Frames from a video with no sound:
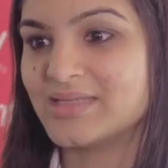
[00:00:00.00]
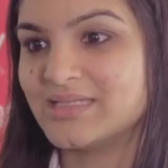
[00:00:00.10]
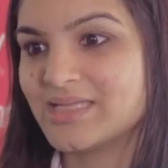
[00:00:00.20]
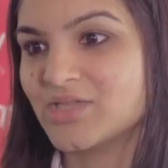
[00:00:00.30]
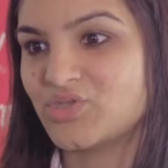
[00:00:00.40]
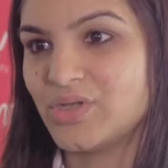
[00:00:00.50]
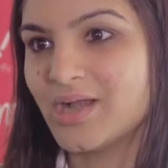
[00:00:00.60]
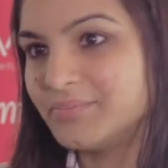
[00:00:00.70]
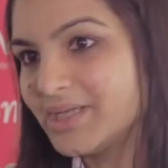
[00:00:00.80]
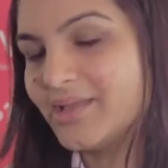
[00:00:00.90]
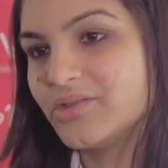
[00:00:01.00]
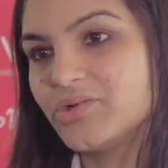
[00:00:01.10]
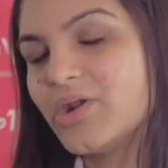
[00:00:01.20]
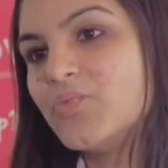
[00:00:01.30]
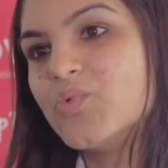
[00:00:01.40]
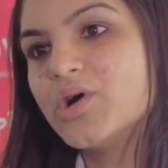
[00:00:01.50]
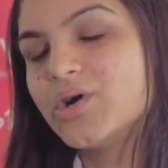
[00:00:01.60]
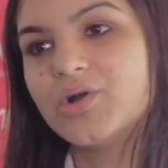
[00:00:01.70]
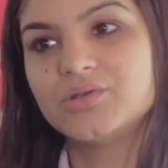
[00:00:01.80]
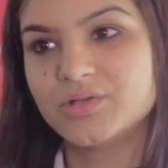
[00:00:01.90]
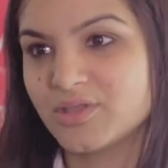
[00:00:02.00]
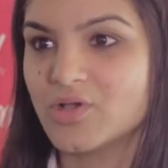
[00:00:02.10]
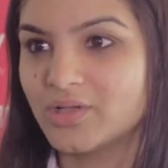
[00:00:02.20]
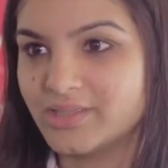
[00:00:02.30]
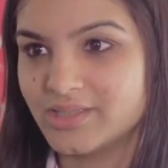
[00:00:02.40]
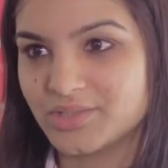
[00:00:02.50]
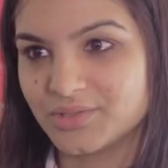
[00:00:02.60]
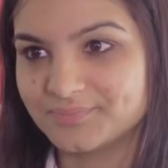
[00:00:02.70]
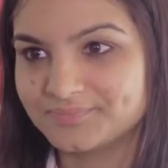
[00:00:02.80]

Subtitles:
an industry, come together and work on consolidation.